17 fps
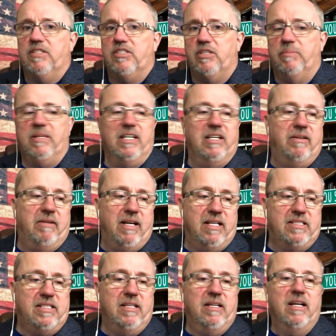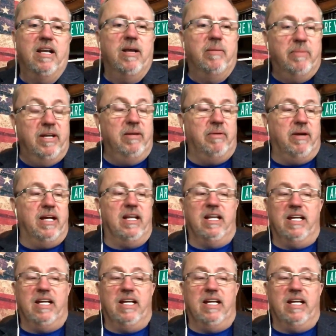Should be interesting. But anyway,